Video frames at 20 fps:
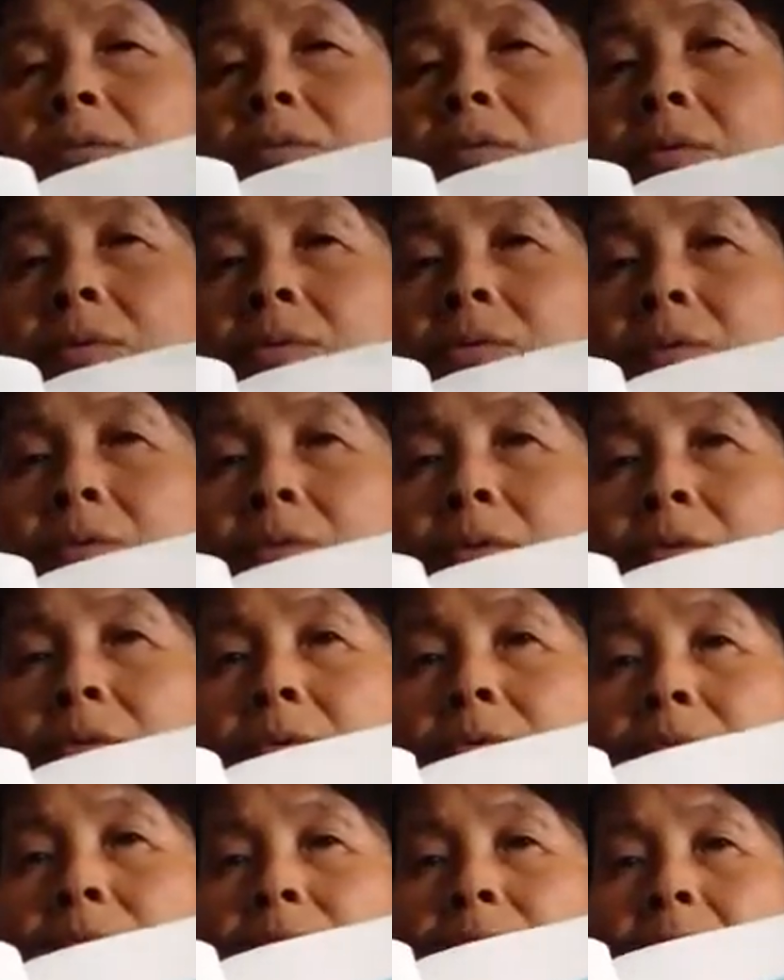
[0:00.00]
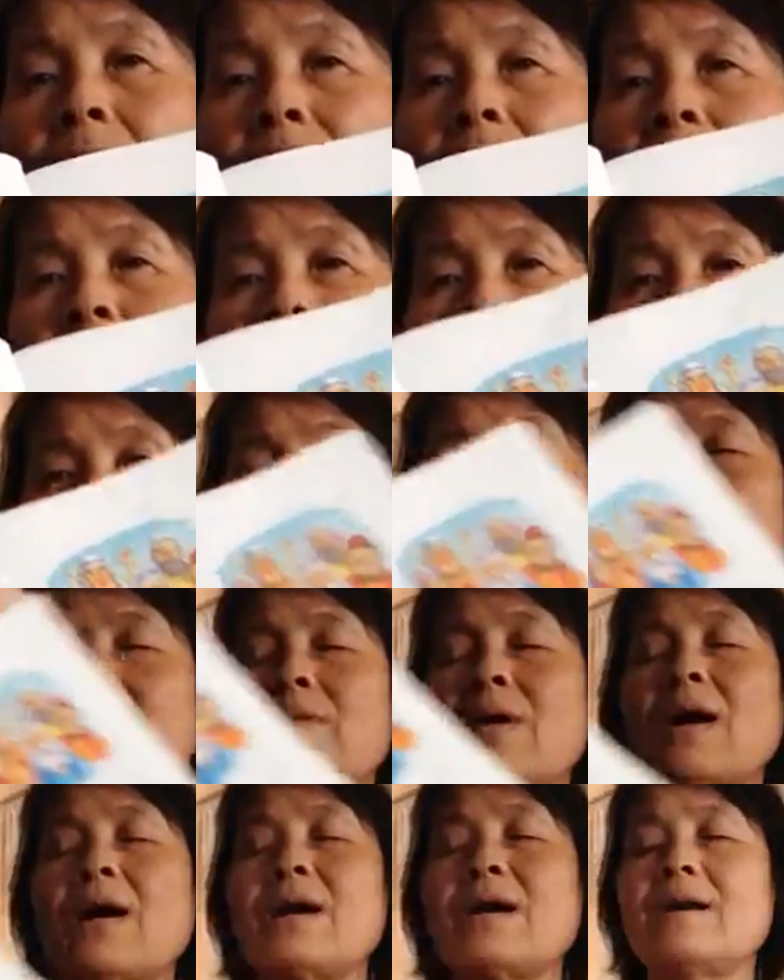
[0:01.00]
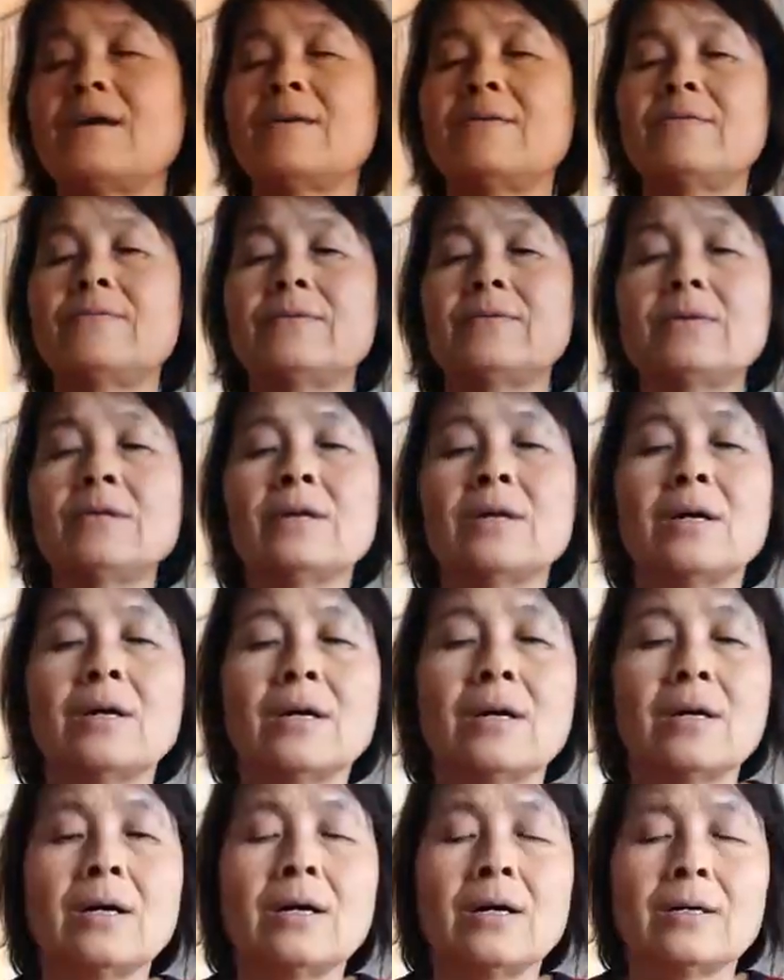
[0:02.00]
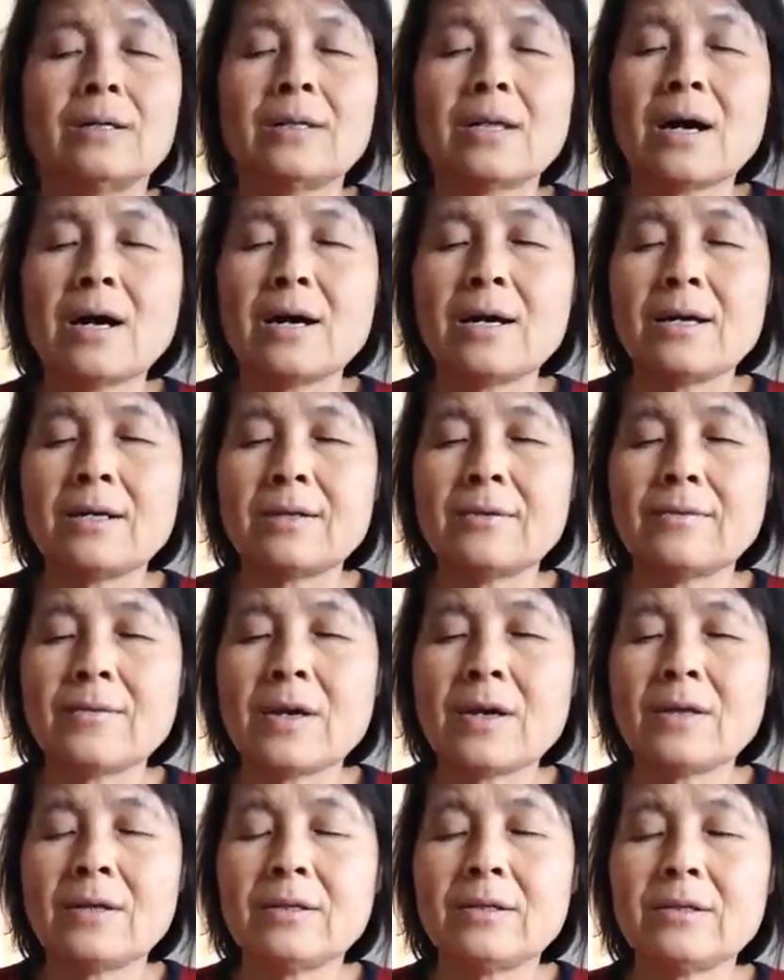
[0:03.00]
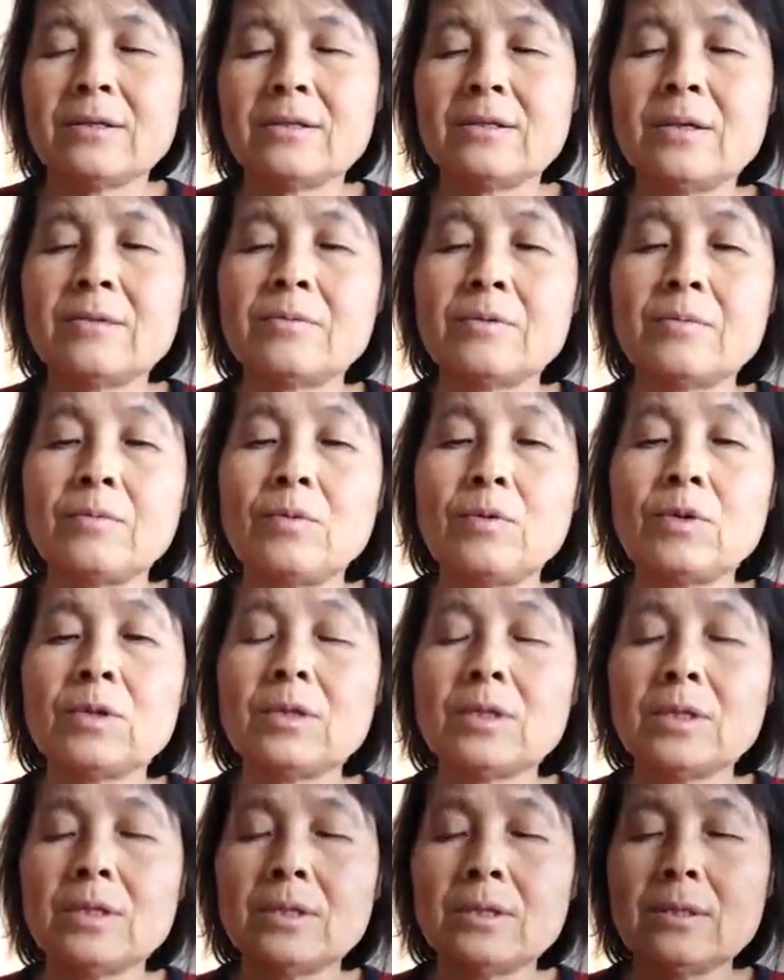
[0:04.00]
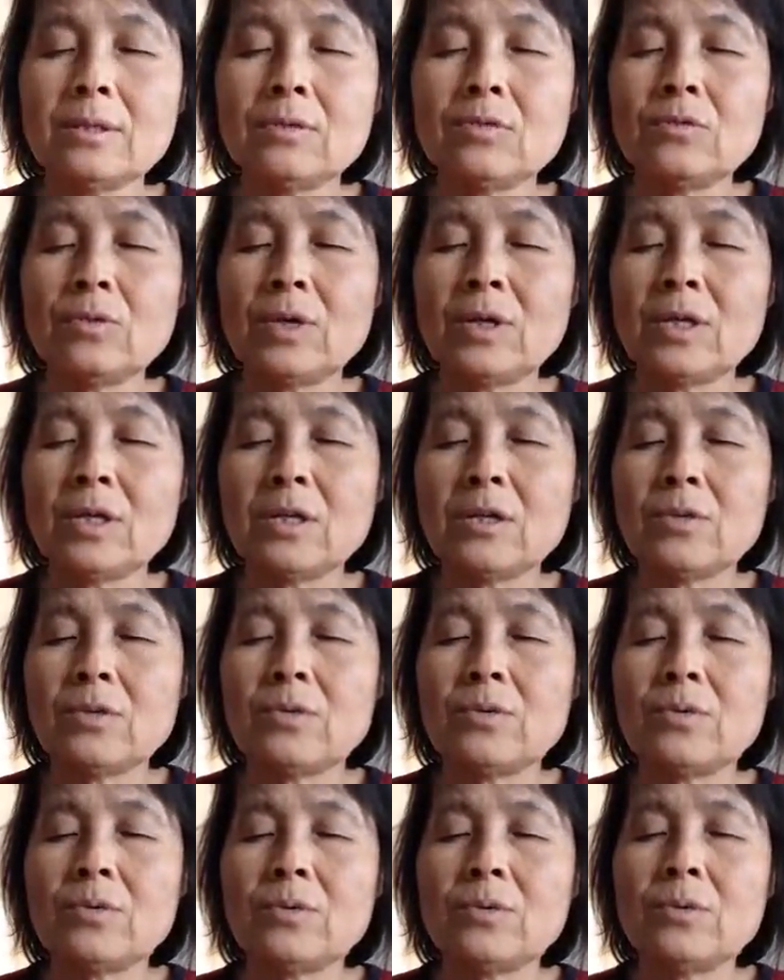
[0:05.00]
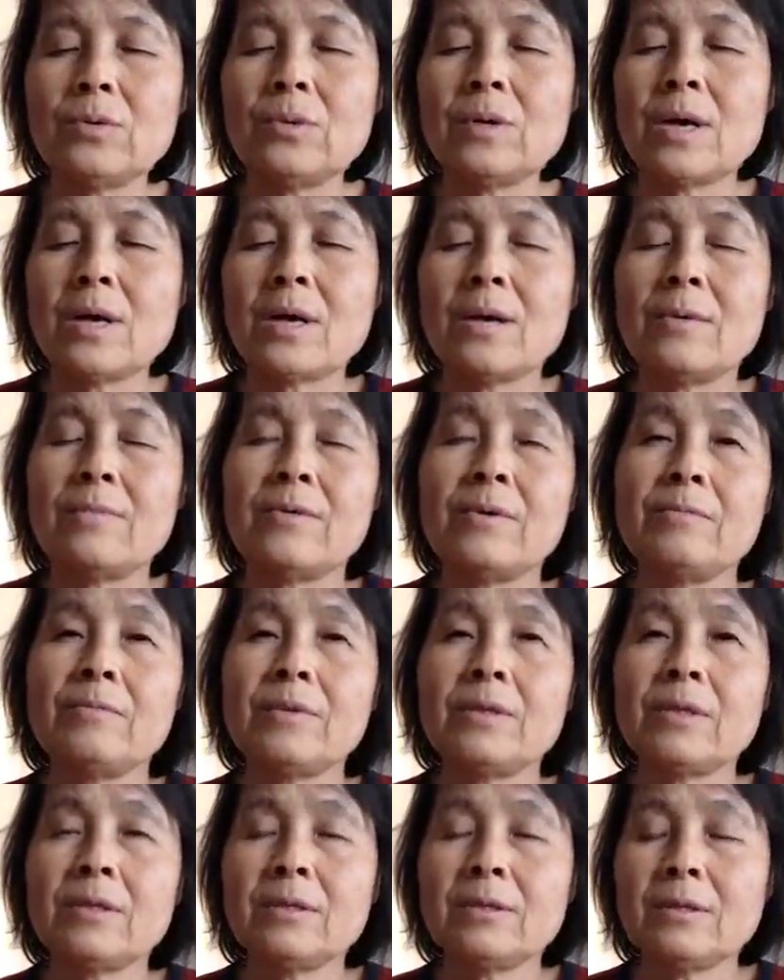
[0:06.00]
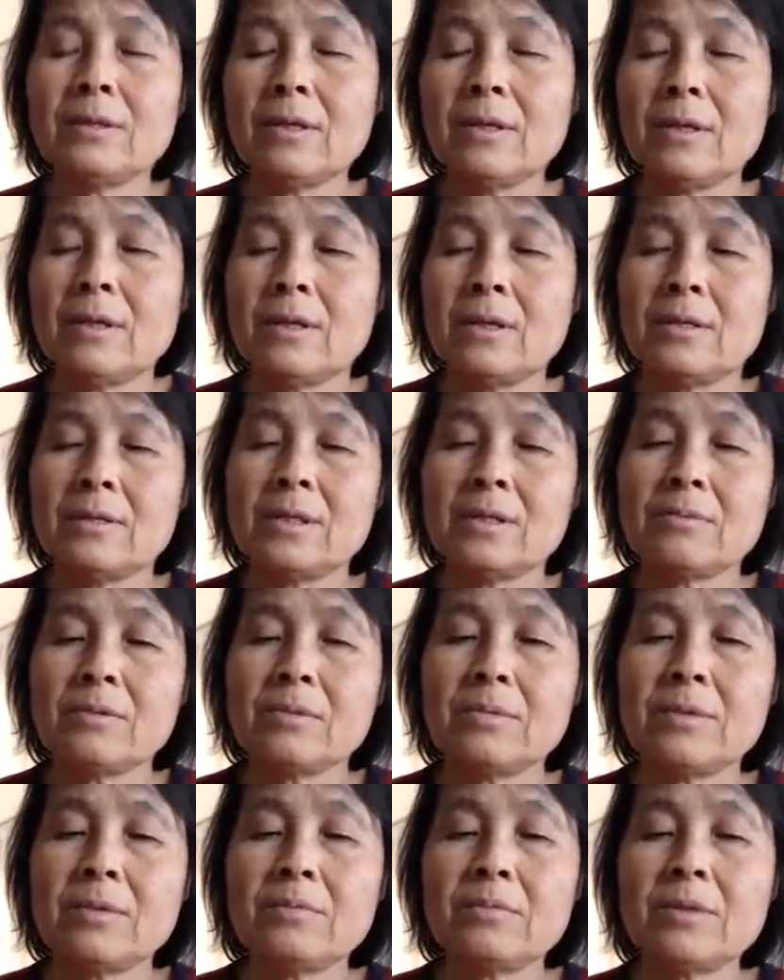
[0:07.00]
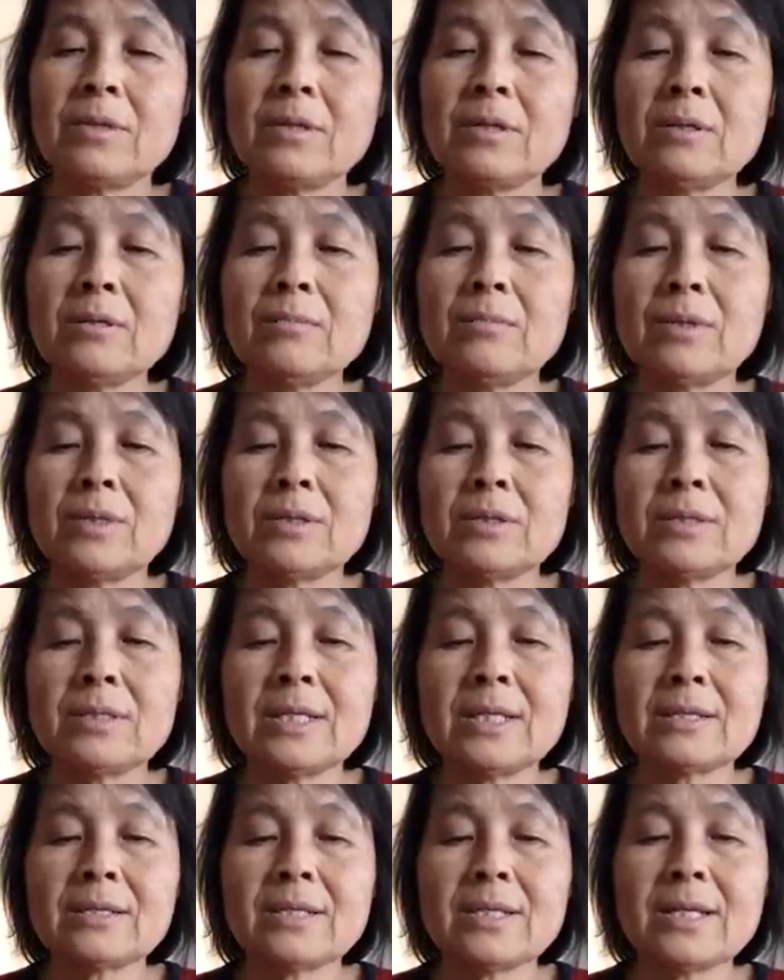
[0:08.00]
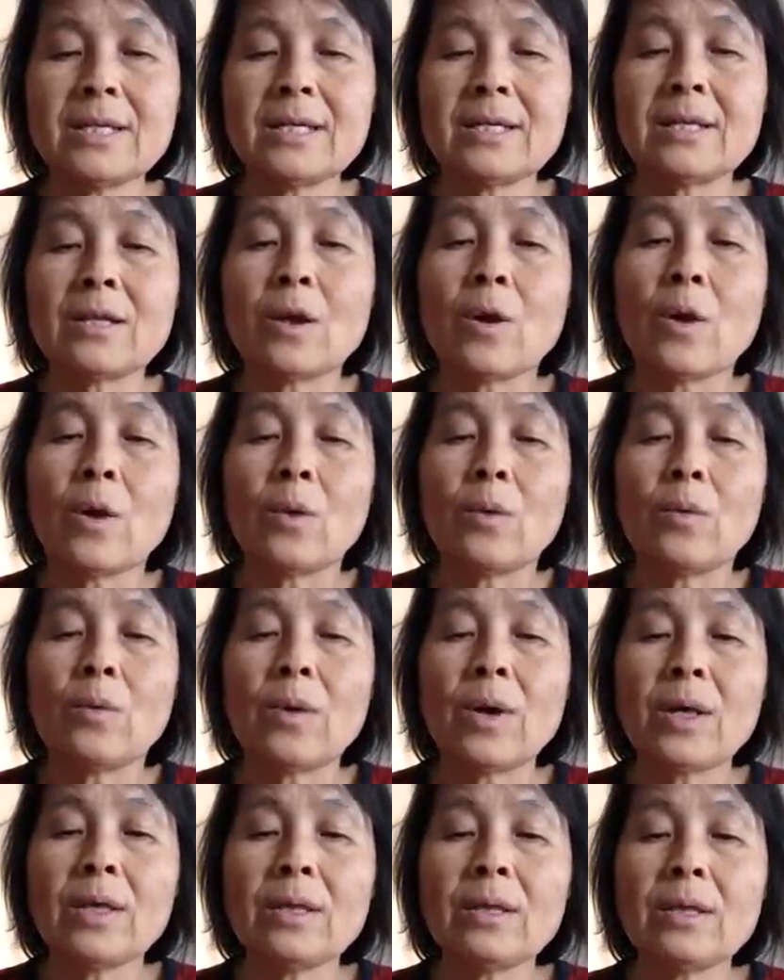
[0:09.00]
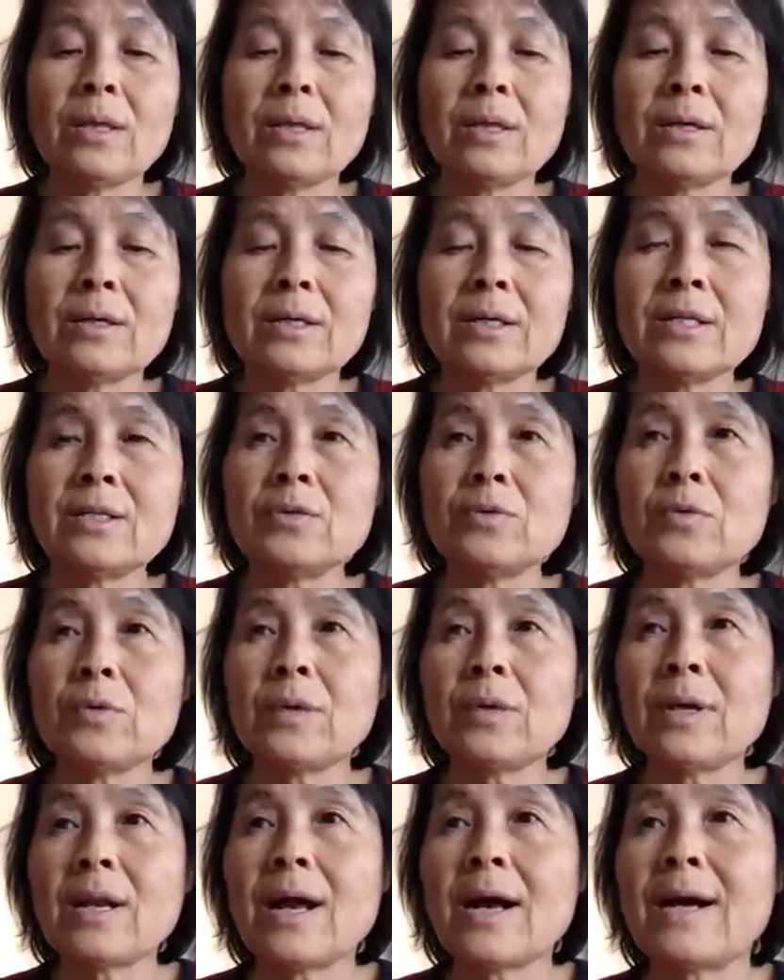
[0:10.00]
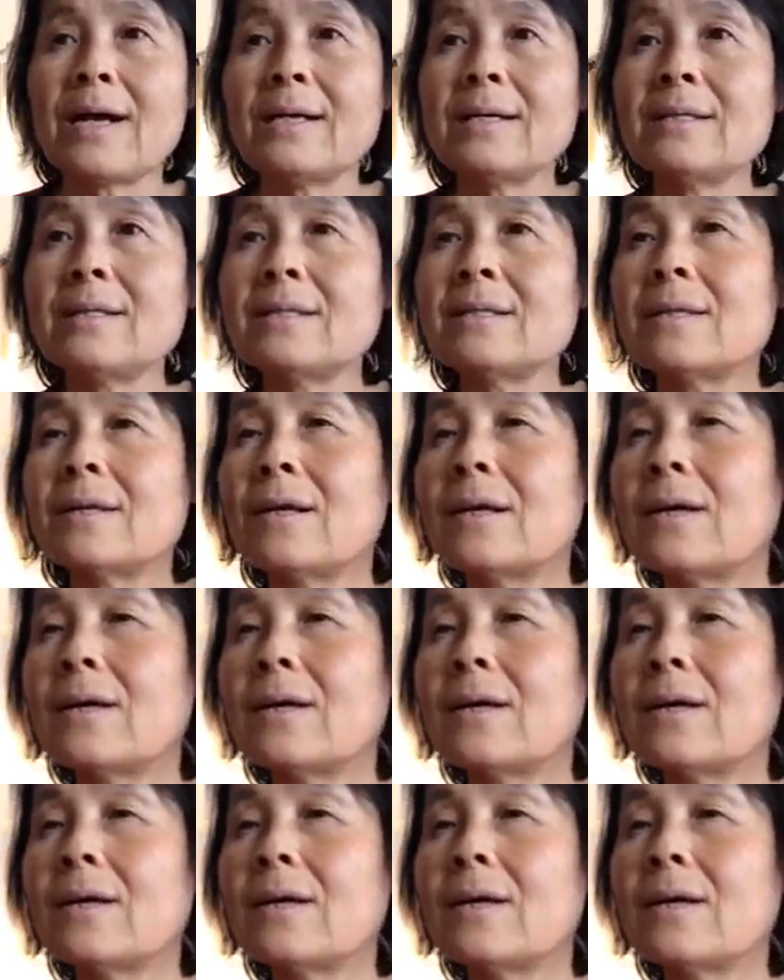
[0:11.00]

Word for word: uh, through chapter 5, 9, and chapter 14, 20 through 15, chapter 15, verse 16. When the Israelites,